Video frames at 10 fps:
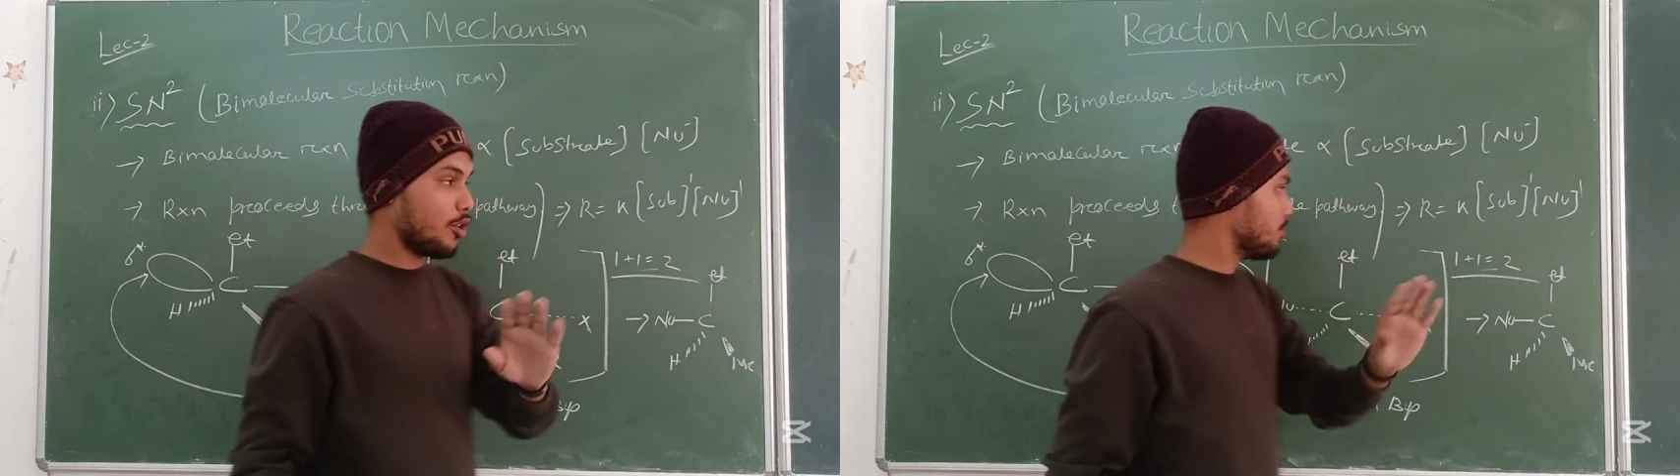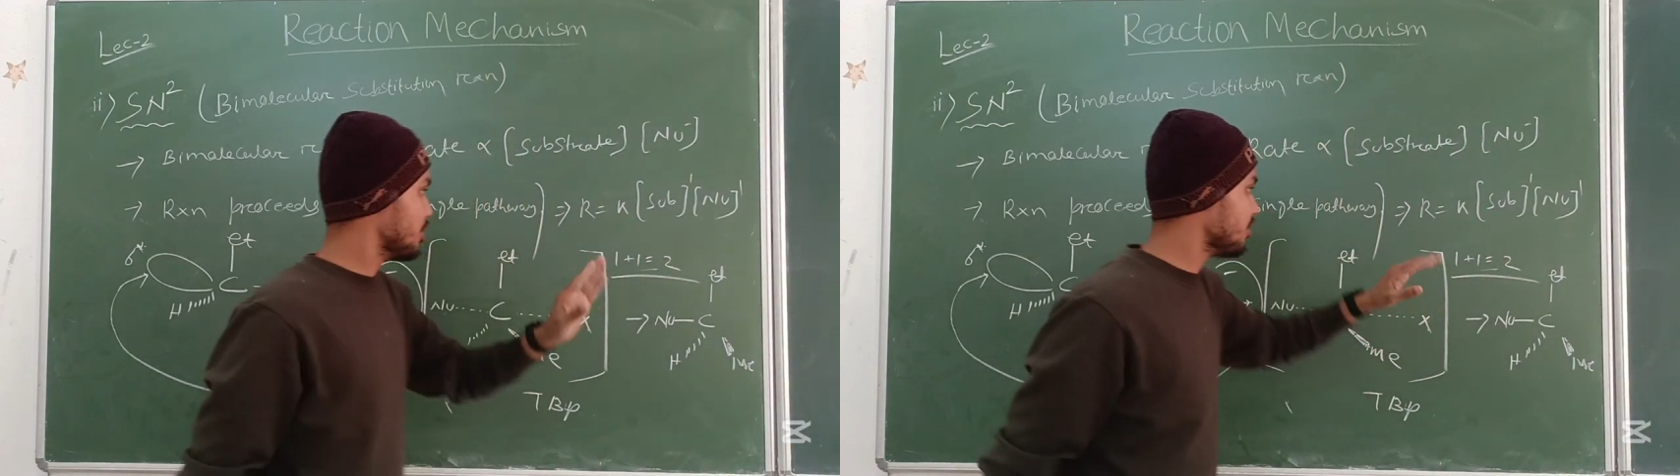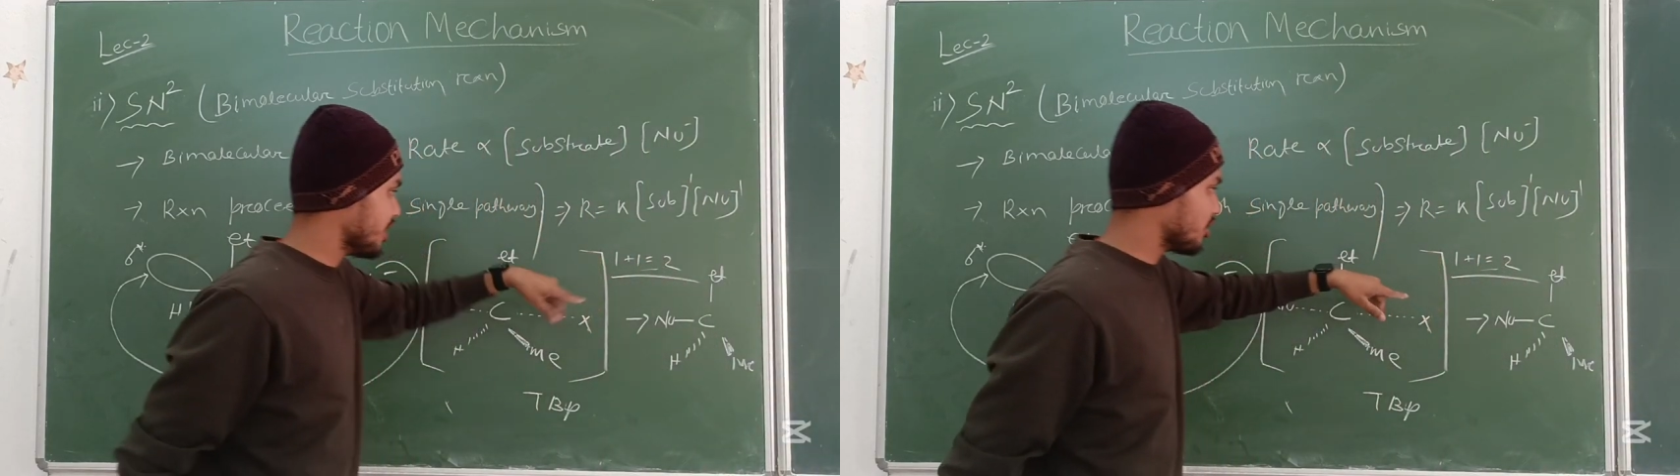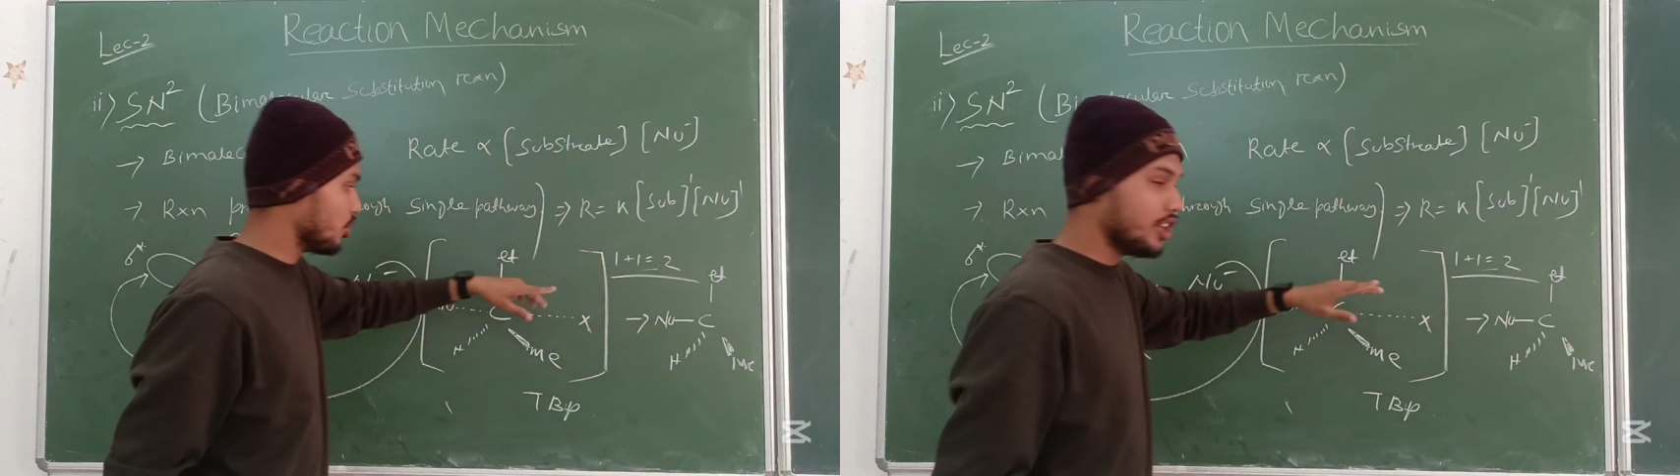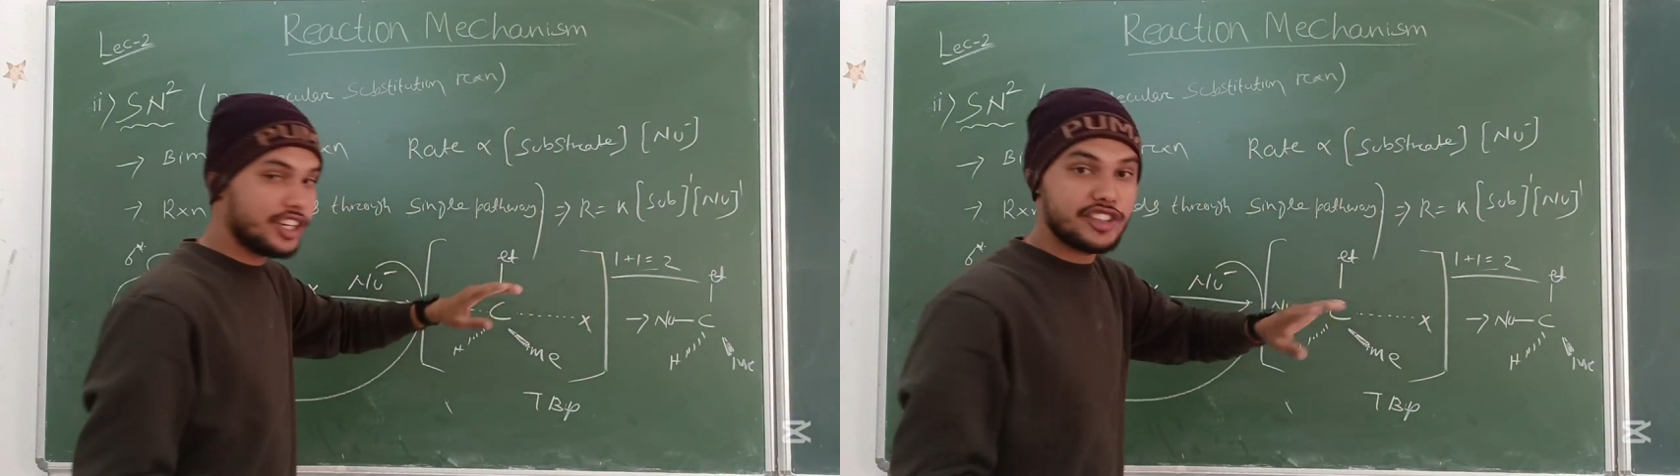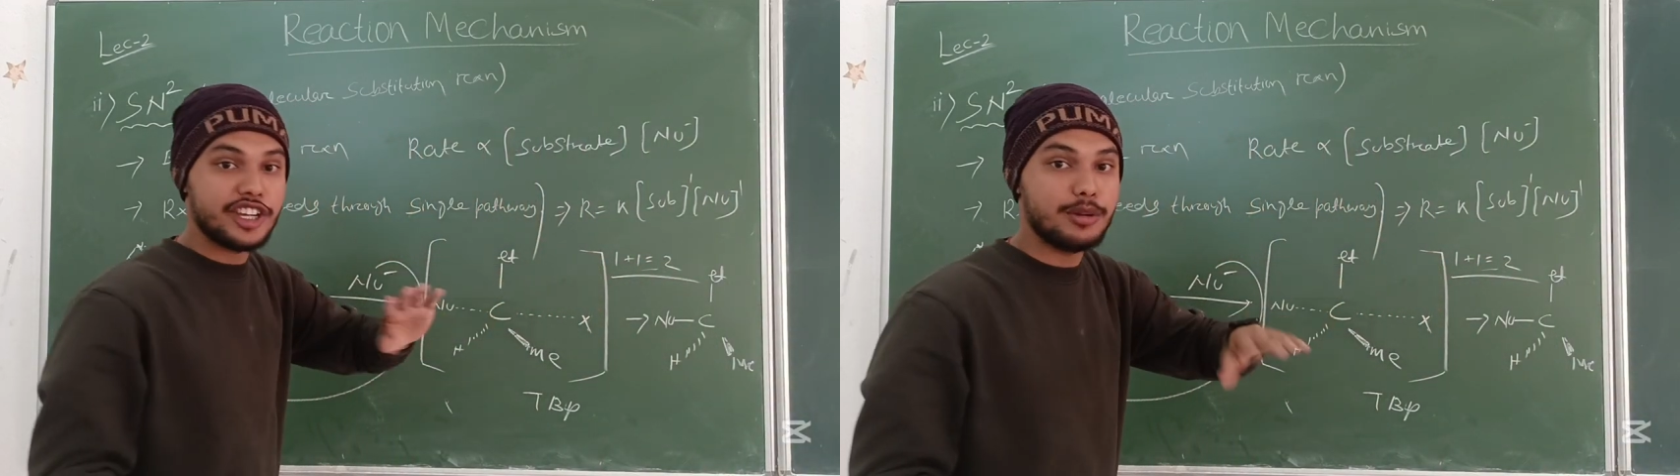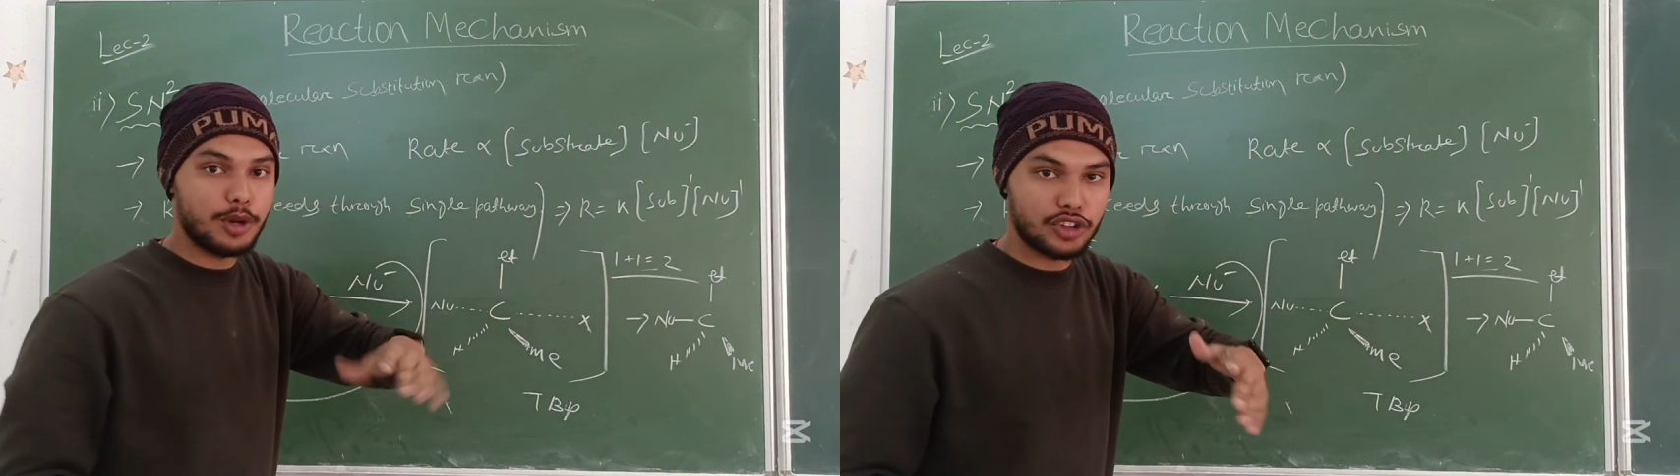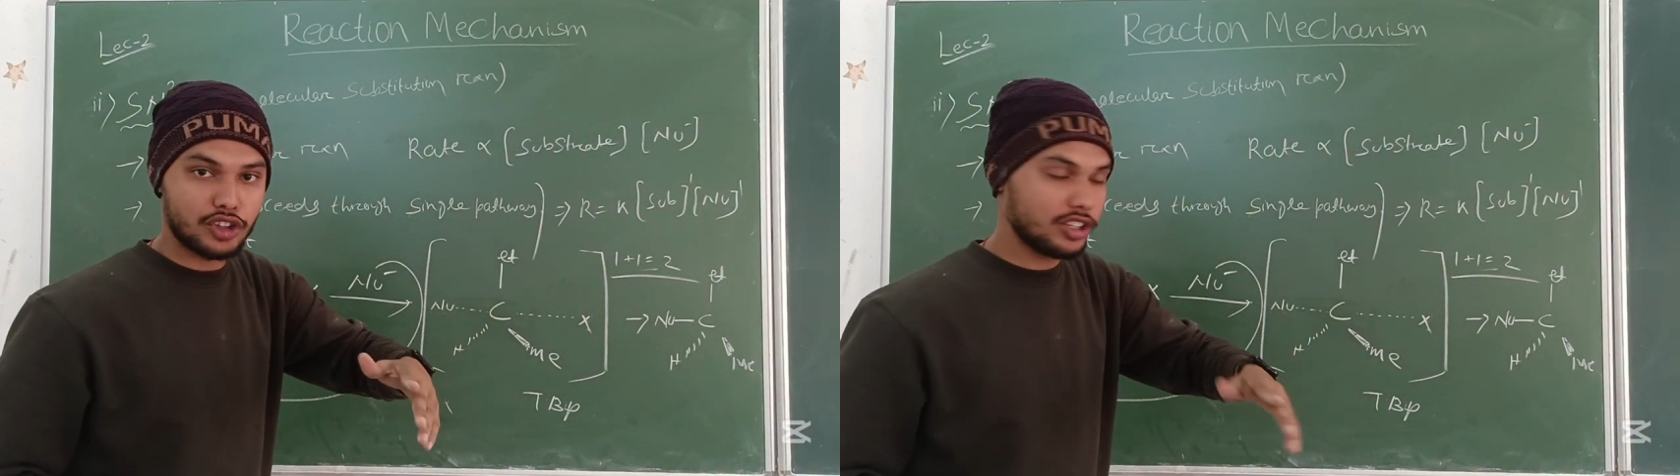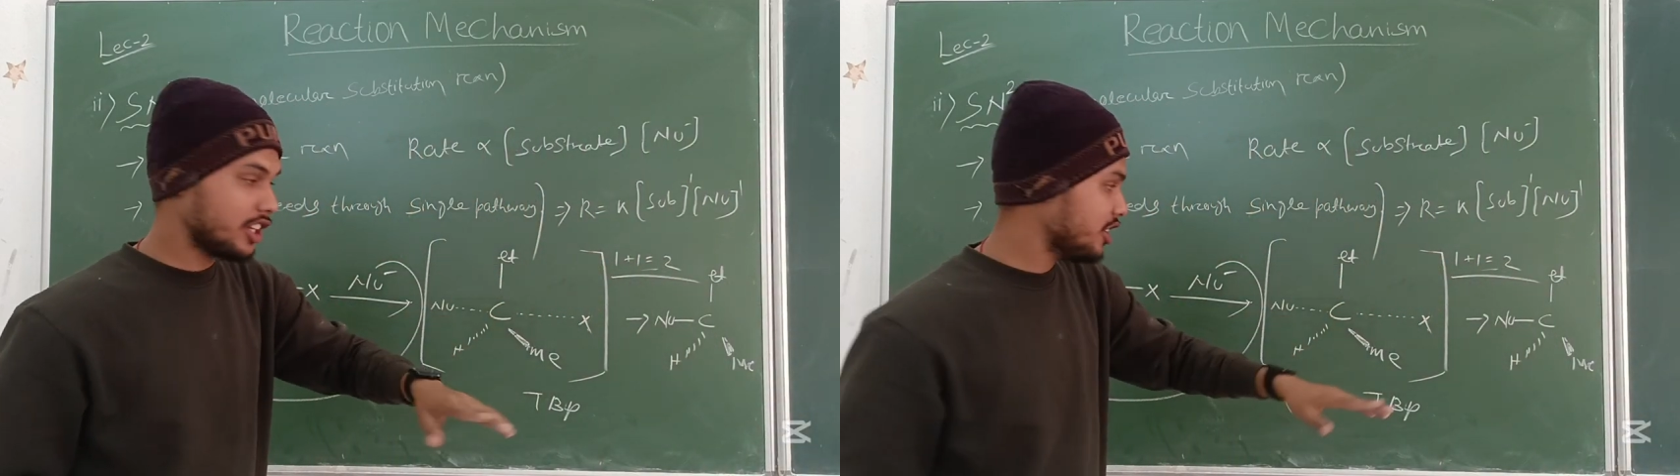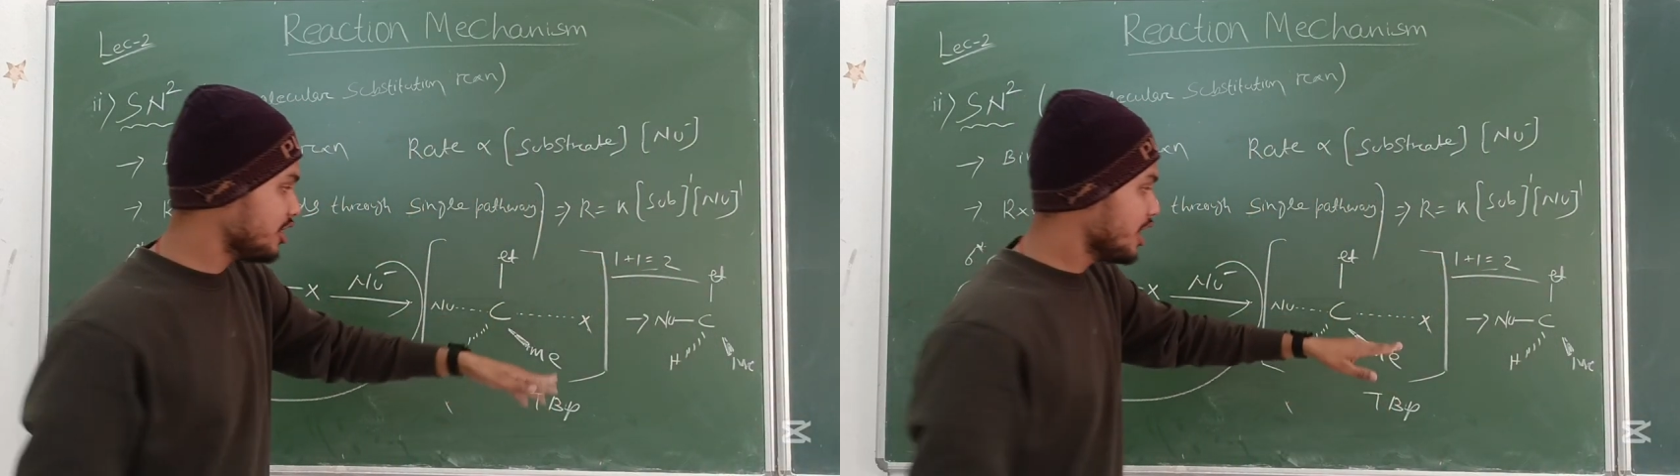of this reaction is inversion.
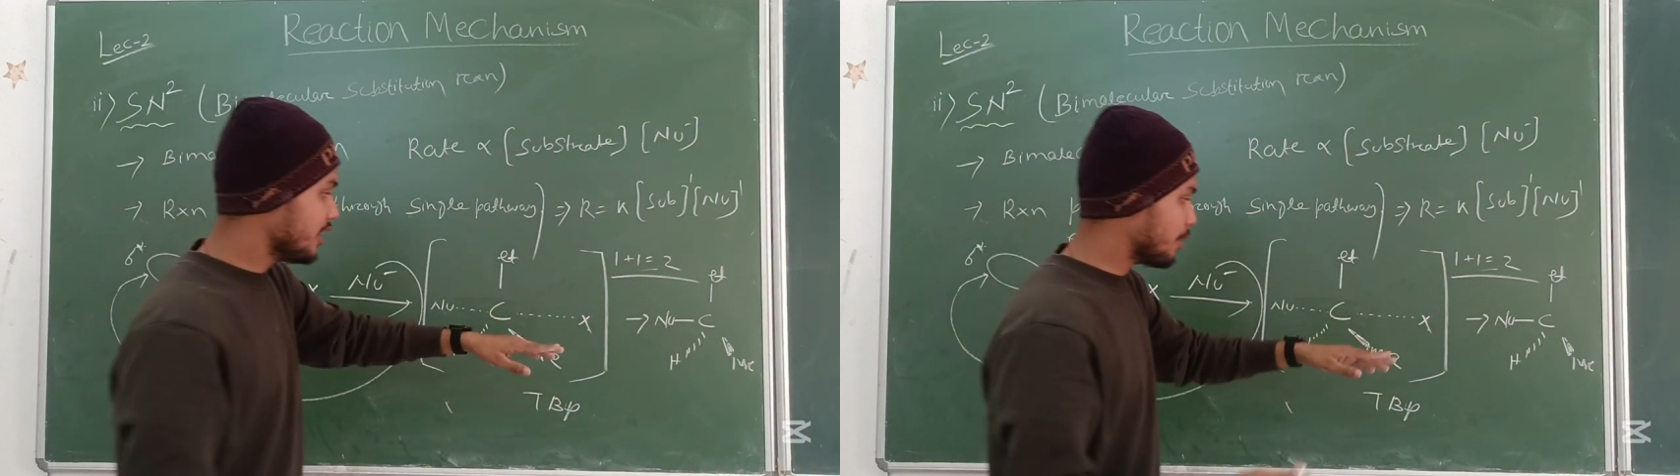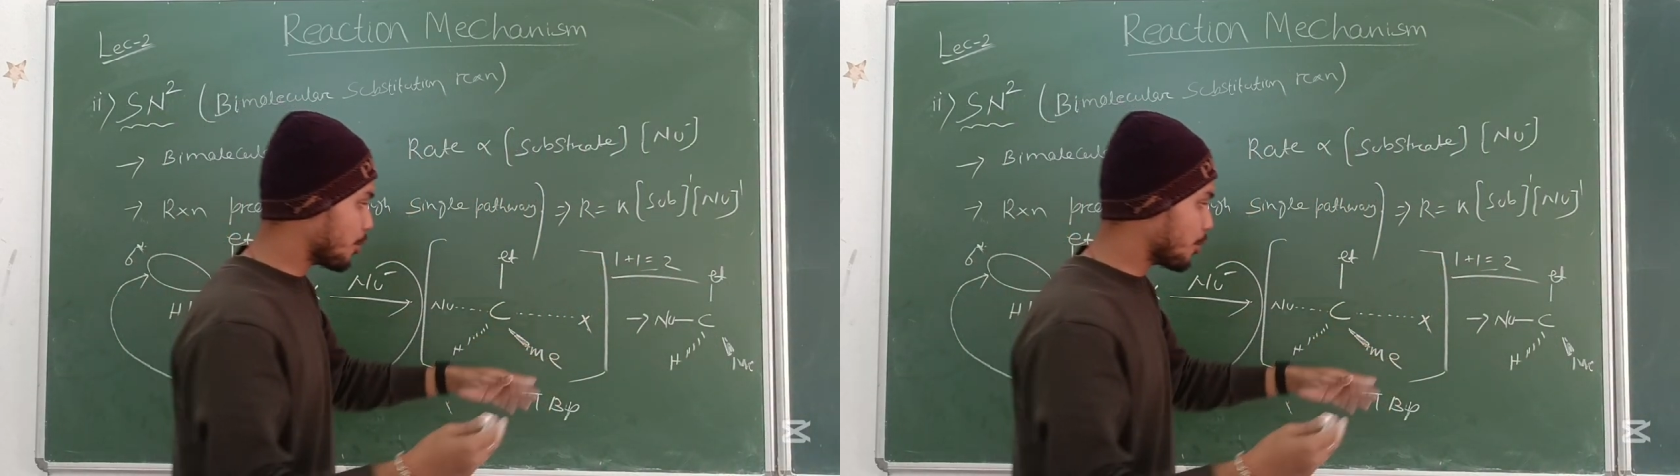That is the